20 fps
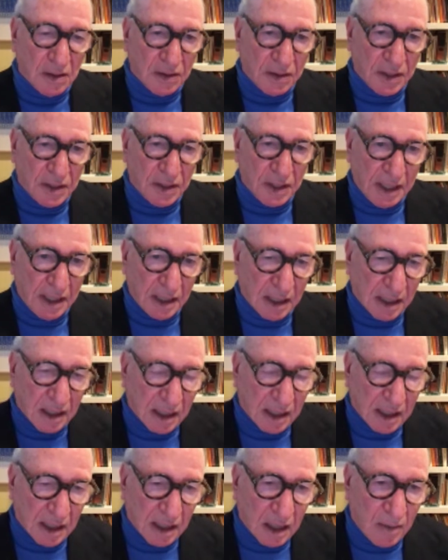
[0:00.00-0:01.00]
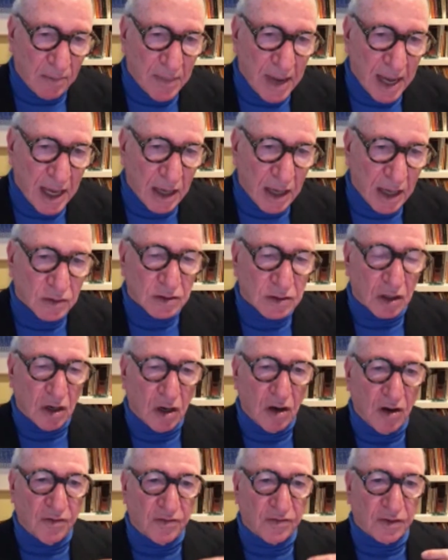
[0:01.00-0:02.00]
the amount
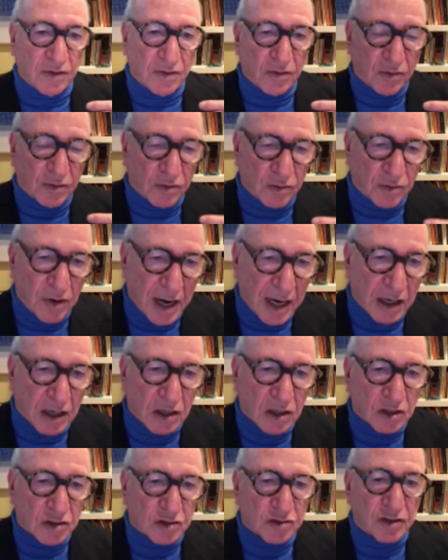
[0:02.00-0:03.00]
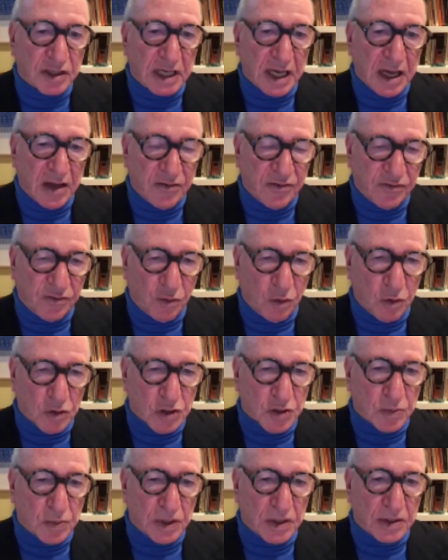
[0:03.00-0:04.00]
of regulatory
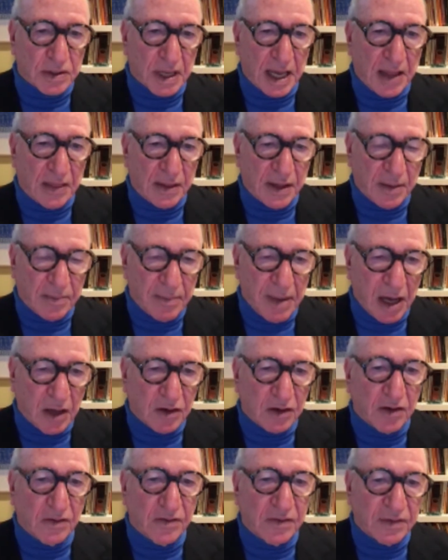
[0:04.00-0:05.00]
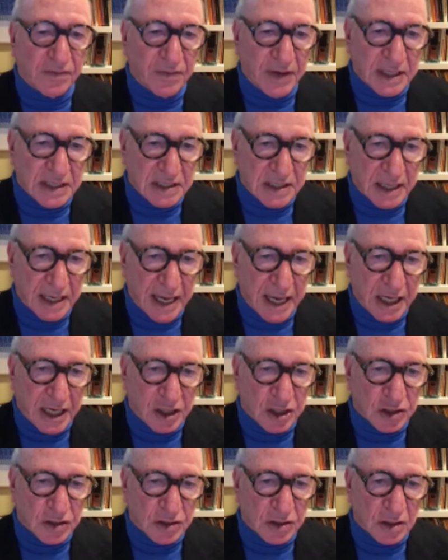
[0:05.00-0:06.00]
enforcement and the amount of
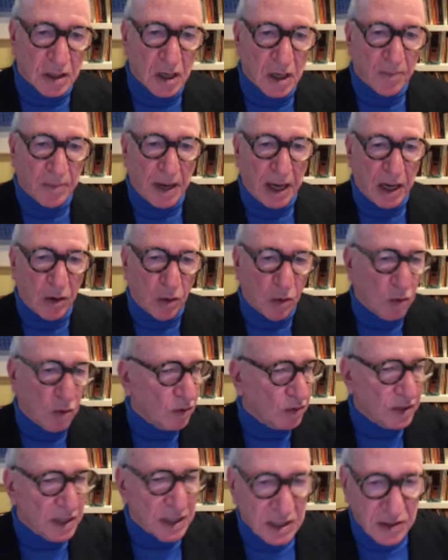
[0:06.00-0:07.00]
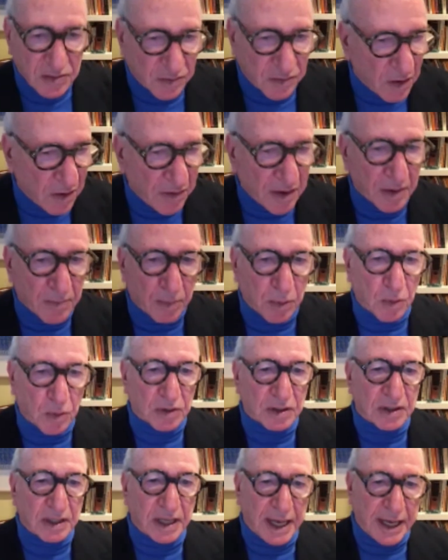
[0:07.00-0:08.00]
investigation by all these very
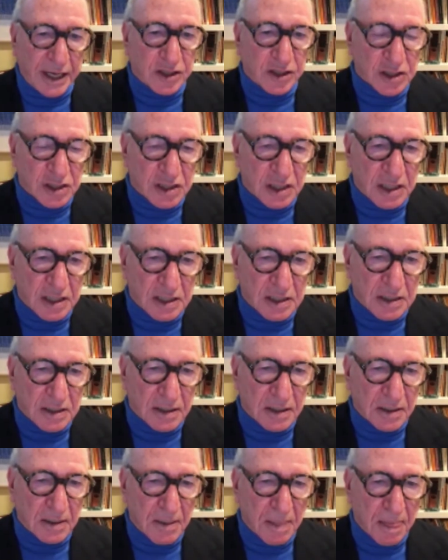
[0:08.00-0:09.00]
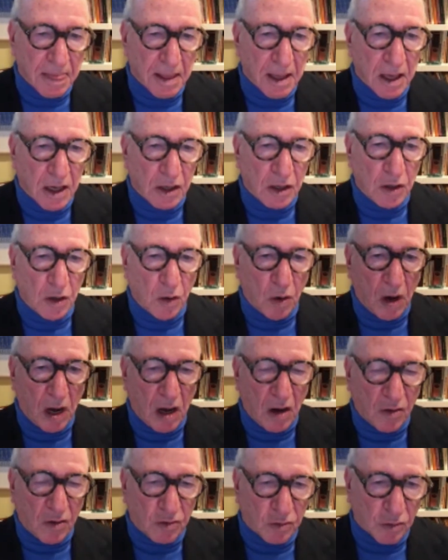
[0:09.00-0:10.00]
important agencies, you
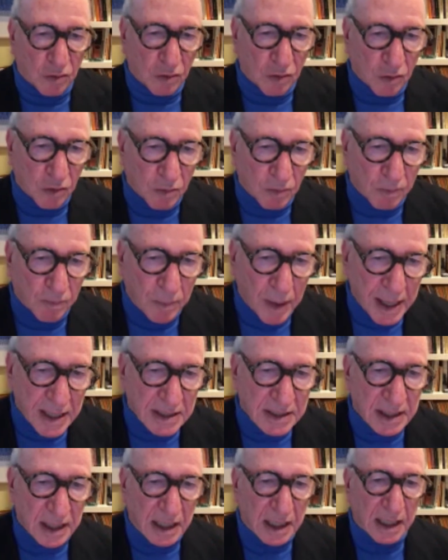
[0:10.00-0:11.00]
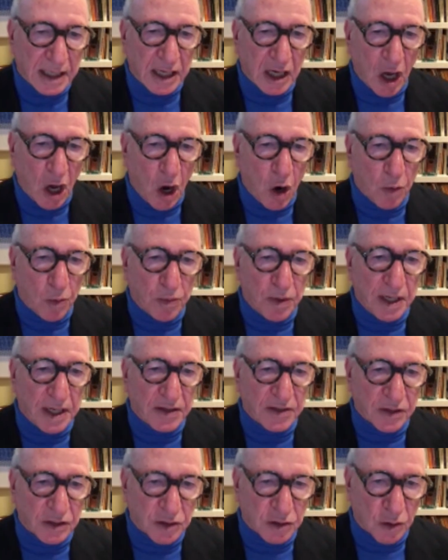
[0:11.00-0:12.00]
are basically
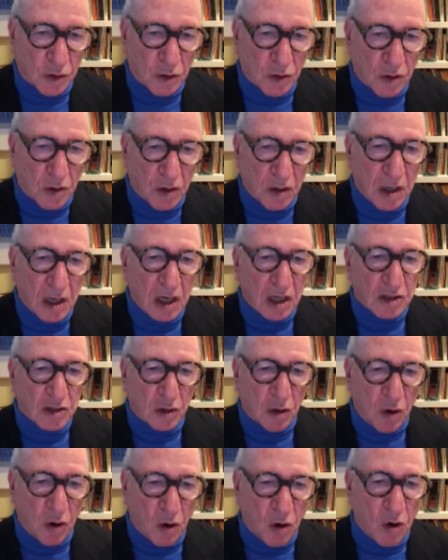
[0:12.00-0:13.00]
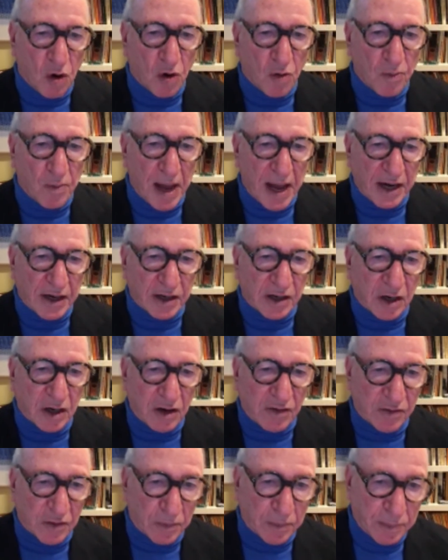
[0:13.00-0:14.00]
opening the door to all manner
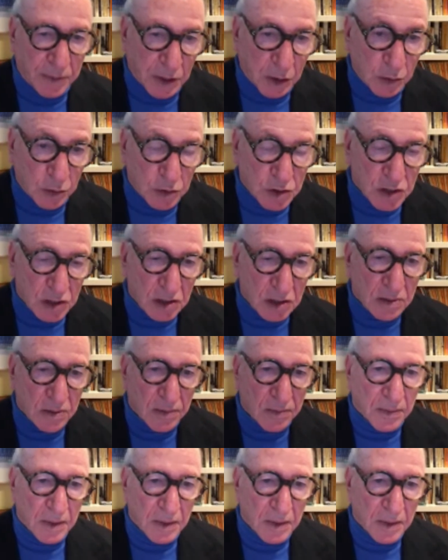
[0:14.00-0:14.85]
of abuse.